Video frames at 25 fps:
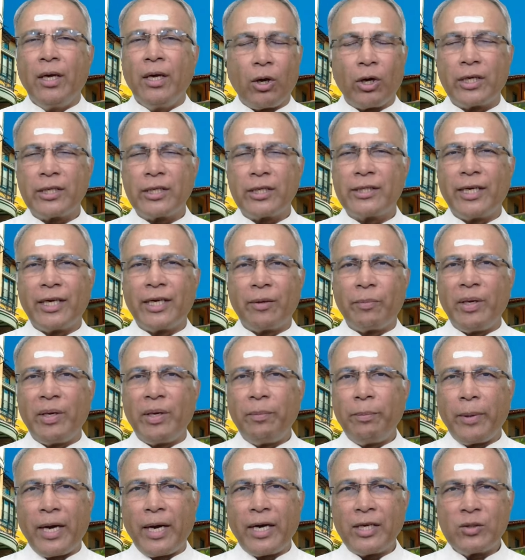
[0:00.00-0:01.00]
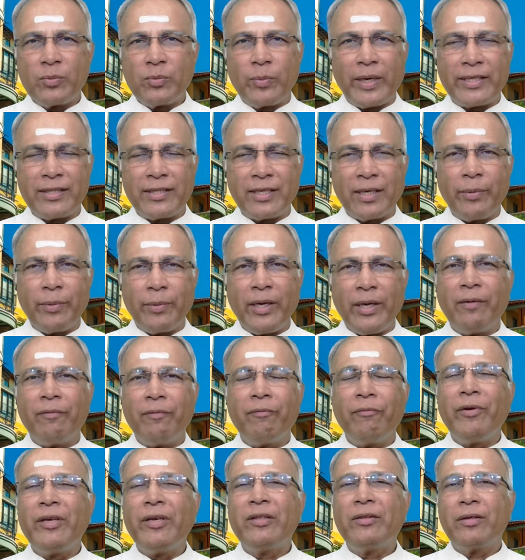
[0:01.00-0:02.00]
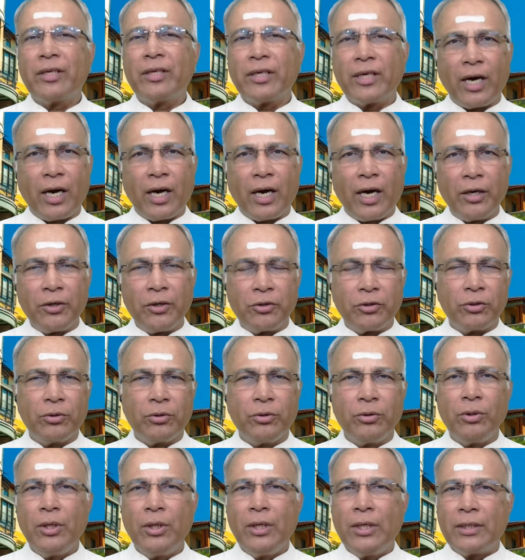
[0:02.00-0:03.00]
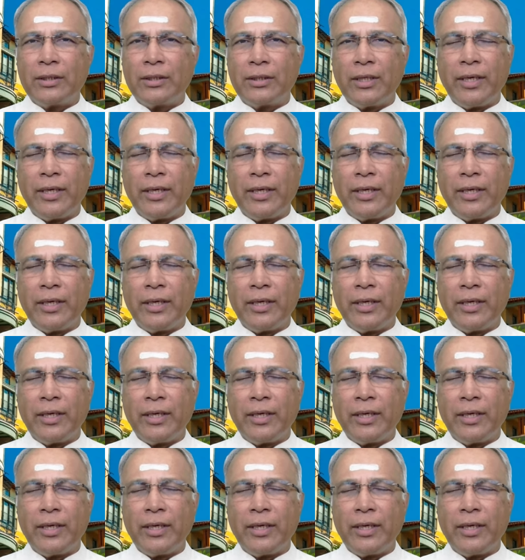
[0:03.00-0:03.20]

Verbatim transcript: orders that have been passed by SEBI with regard to